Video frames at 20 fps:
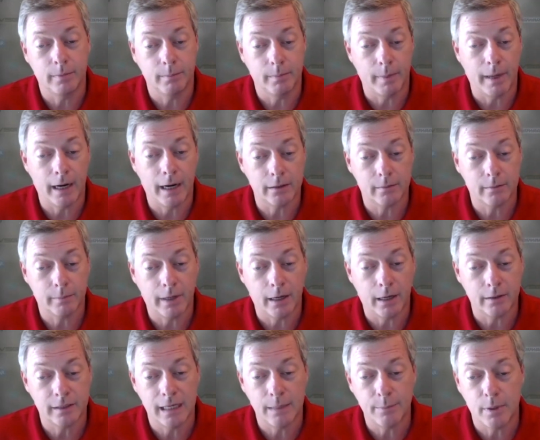by
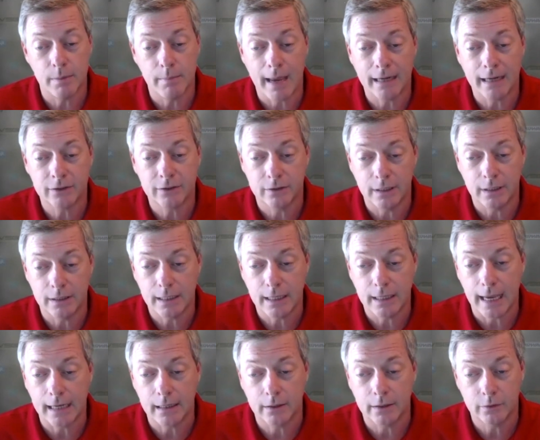our team in Madison,
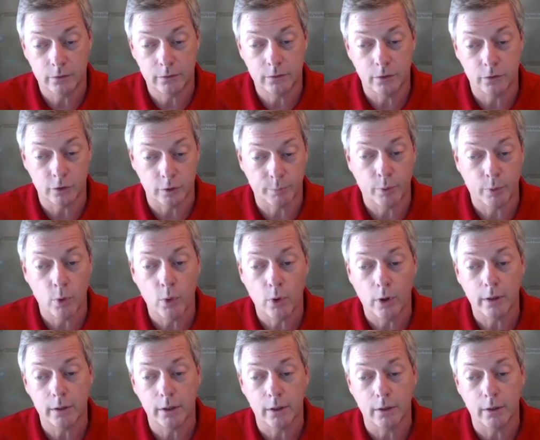Indiana to support,